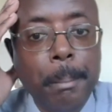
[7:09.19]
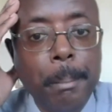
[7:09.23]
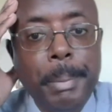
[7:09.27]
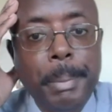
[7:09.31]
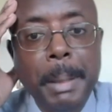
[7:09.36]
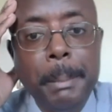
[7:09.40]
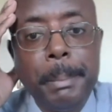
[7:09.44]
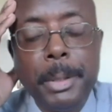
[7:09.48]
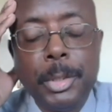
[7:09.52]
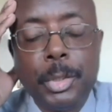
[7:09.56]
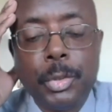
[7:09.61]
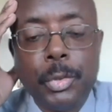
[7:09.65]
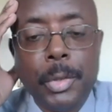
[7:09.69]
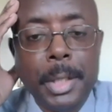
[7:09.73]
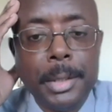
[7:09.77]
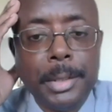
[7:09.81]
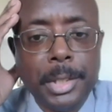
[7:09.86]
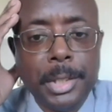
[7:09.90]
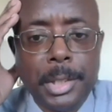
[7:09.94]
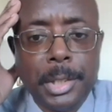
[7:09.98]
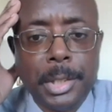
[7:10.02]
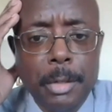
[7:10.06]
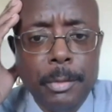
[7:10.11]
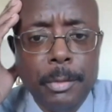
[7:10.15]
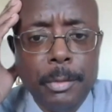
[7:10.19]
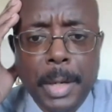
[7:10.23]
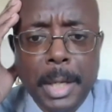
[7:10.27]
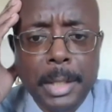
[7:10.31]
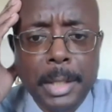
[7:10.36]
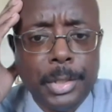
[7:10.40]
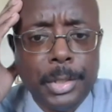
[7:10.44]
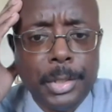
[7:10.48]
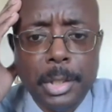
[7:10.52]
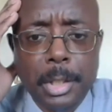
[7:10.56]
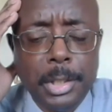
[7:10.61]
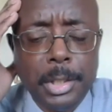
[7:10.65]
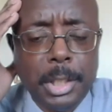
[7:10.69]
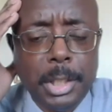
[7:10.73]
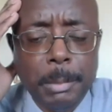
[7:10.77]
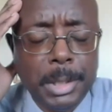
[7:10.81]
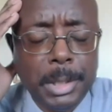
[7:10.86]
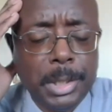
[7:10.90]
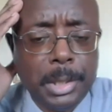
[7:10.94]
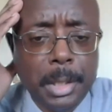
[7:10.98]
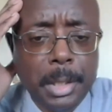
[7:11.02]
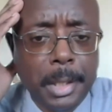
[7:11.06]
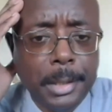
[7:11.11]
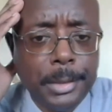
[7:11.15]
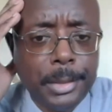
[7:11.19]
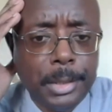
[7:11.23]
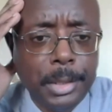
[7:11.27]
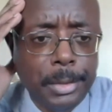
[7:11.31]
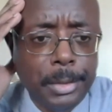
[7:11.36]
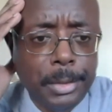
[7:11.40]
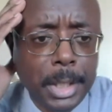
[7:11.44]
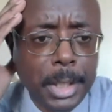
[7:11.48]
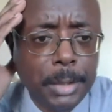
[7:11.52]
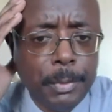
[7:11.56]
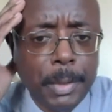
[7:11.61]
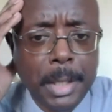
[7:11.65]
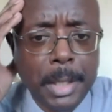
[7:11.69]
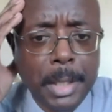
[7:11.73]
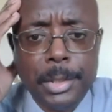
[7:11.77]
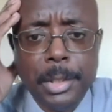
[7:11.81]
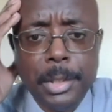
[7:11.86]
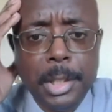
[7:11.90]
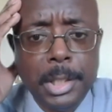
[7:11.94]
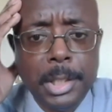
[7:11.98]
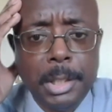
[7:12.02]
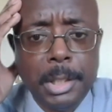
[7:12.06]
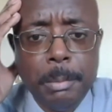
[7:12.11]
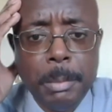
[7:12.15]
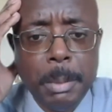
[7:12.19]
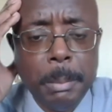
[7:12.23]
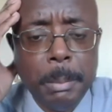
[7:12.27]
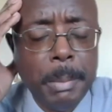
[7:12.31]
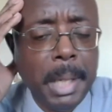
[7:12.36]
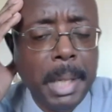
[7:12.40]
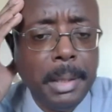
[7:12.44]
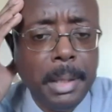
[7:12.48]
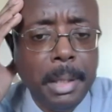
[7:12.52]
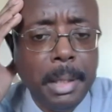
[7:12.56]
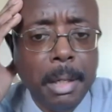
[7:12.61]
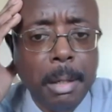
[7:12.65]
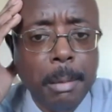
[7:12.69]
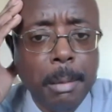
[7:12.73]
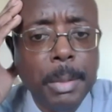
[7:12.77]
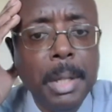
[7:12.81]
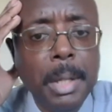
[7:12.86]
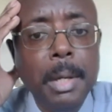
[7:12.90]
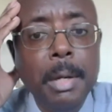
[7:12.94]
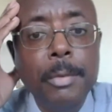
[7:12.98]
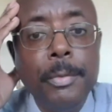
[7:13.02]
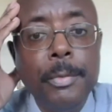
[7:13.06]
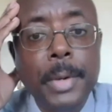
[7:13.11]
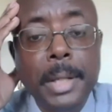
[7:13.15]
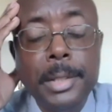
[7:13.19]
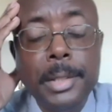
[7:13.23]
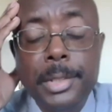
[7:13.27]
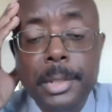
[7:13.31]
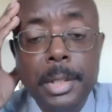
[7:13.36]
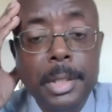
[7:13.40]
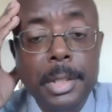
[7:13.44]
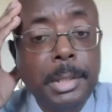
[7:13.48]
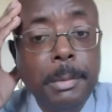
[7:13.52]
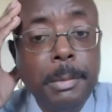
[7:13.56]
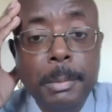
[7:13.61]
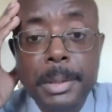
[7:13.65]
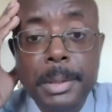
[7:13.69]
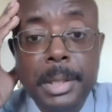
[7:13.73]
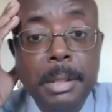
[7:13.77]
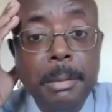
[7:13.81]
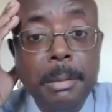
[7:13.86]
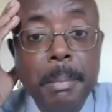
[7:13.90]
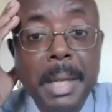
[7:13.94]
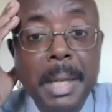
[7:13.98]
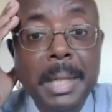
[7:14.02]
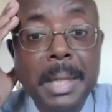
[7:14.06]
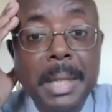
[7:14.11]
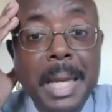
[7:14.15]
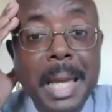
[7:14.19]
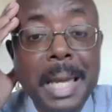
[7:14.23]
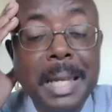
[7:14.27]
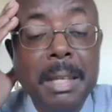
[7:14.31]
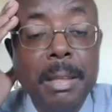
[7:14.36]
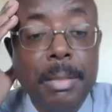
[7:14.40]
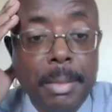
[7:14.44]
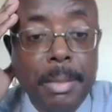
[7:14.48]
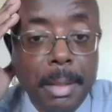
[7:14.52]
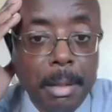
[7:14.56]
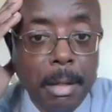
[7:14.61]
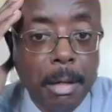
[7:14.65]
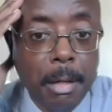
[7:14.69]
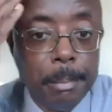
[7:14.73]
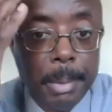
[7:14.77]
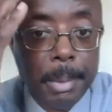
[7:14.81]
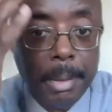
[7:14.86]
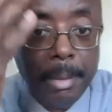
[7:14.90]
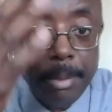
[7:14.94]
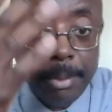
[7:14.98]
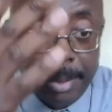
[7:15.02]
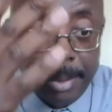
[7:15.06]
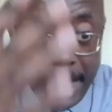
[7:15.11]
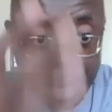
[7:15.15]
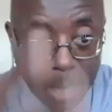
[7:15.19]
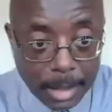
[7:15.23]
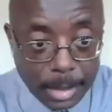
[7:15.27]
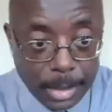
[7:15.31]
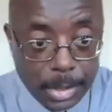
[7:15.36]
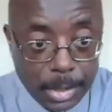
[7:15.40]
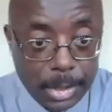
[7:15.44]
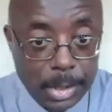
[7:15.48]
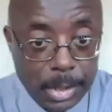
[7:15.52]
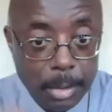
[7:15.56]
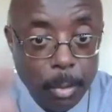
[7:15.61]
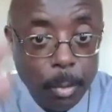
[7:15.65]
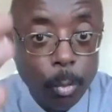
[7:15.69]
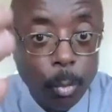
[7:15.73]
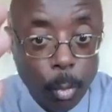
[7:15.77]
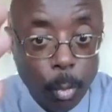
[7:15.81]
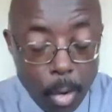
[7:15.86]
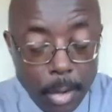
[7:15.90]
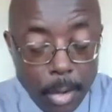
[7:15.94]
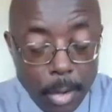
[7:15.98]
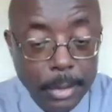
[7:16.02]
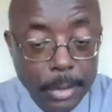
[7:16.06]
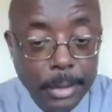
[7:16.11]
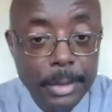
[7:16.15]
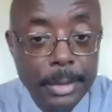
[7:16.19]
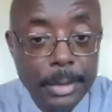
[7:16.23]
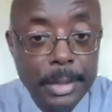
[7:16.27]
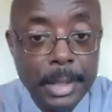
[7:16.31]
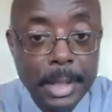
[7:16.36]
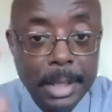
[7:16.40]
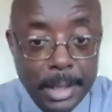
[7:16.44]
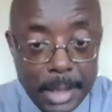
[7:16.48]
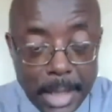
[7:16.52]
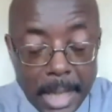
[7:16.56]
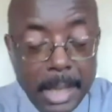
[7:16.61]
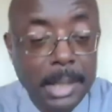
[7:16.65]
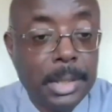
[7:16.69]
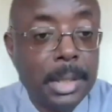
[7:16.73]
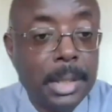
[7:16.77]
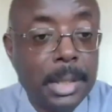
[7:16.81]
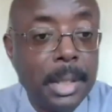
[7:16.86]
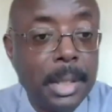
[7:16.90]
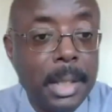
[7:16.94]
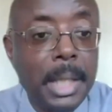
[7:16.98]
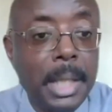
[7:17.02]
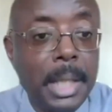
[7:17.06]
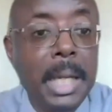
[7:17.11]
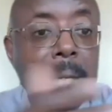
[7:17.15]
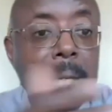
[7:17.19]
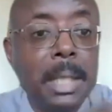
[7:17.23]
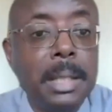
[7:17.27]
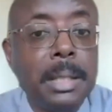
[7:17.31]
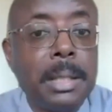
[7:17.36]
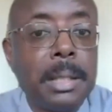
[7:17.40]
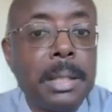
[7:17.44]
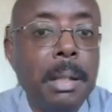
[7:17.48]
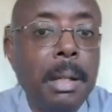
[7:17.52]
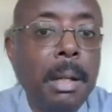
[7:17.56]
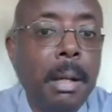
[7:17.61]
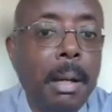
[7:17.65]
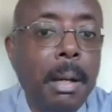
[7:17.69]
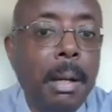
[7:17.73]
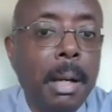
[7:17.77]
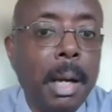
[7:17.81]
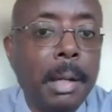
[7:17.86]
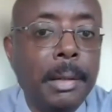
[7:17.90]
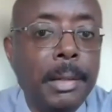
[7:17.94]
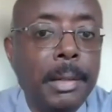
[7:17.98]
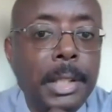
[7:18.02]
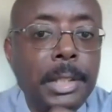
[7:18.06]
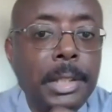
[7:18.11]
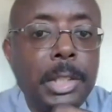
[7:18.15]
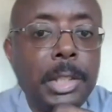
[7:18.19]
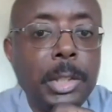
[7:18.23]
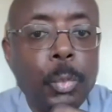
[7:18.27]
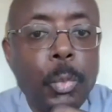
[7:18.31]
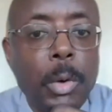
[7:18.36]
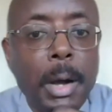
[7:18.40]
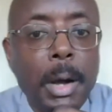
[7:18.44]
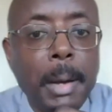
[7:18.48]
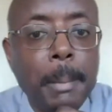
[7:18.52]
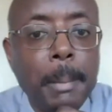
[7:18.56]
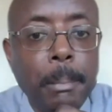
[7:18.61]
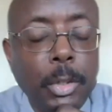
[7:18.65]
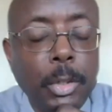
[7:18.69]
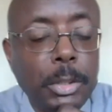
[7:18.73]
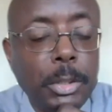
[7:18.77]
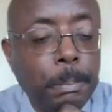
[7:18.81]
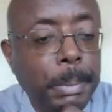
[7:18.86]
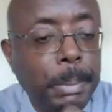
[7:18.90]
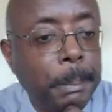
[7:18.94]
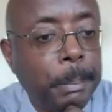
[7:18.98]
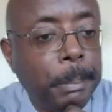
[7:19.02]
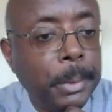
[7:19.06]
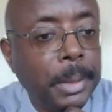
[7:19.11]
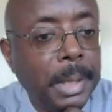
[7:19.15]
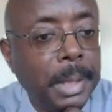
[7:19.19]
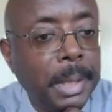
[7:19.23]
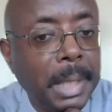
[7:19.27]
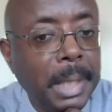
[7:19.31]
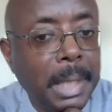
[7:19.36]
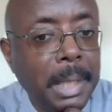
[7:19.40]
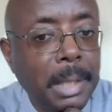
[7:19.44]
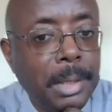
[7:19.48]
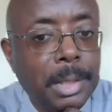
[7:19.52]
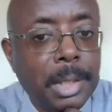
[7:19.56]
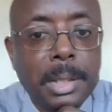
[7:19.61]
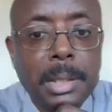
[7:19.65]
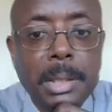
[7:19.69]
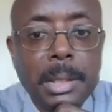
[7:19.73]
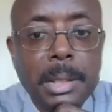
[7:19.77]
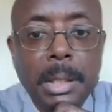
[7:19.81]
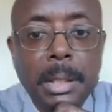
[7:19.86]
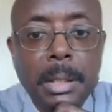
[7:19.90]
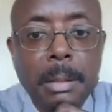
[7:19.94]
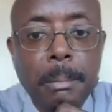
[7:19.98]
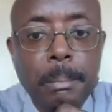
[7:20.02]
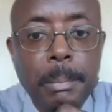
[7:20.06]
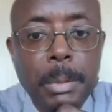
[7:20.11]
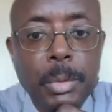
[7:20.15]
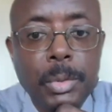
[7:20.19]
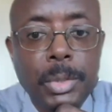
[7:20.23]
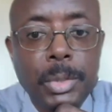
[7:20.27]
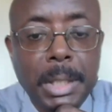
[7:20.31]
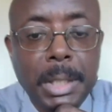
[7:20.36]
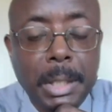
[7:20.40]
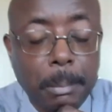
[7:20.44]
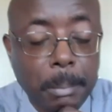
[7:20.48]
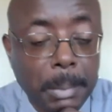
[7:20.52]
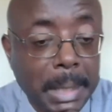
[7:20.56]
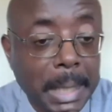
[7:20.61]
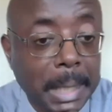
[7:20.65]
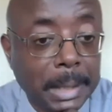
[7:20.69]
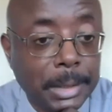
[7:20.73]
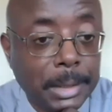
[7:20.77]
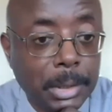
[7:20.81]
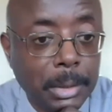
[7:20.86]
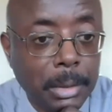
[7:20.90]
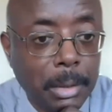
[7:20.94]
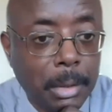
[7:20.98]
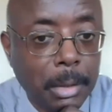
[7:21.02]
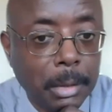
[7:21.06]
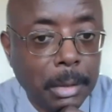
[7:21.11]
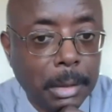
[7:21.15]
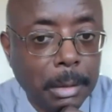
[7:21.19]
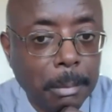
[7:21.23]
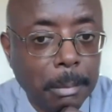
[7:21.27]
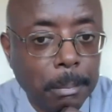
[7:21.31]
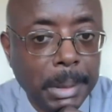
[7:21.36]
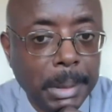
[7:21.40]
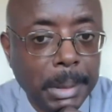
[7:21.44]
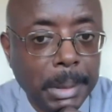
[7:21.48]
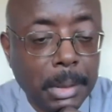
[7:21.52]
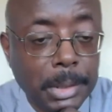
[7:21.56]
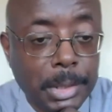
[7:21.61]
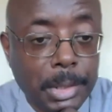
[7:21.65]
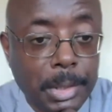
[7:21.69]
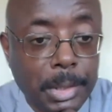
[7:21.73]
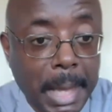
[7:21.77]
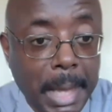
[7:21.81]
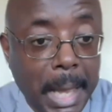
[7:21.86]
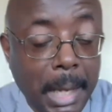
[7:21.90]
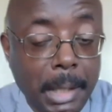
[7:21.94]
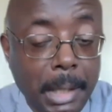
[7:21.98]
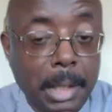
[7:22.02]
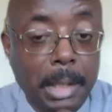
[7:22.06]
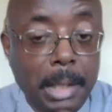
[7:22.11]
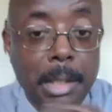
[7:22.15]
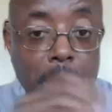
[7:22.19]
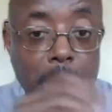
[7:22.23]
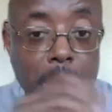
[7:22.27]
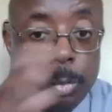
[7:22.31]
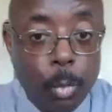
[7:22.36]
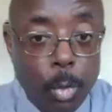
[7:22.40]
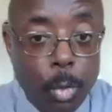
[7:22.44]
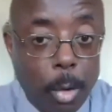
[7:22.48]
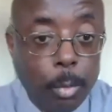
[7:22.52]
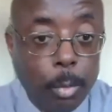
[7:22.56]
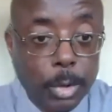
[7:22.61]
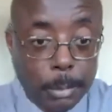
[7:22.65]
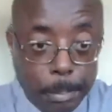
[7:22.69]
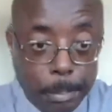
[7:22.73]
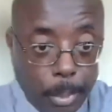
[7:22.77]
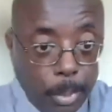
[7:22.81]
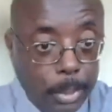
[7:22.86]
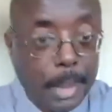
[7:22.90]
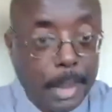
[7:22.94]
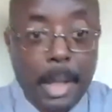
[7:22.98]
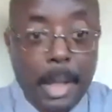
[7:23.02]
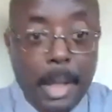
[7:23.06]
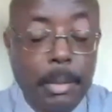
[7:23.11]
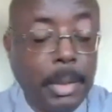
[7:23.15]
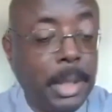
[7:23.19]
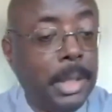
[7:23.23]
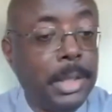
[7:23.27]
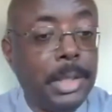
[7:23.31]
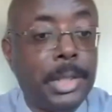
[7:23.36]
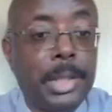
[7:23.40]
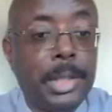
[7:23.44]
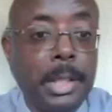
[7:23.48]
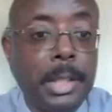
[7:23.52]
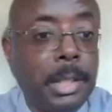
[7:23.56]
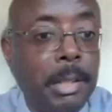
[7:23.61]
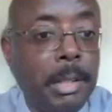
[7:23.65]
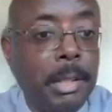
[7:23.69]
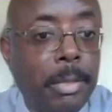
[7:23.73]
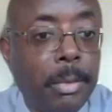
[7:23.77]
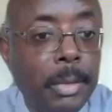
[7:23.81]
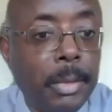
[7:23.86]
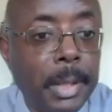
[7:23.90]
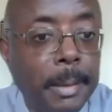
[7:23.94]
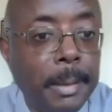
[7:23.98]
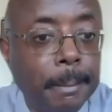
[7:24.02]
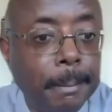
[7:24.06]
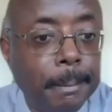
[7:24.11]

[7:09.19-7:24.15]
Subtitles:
People are trying to say Van Sertima started this, Van Sertima made it up. Van Sertima didn't make anything up. That's what the data is. And this is why most people need to see the museum catalogue, because that is what was put out in 63.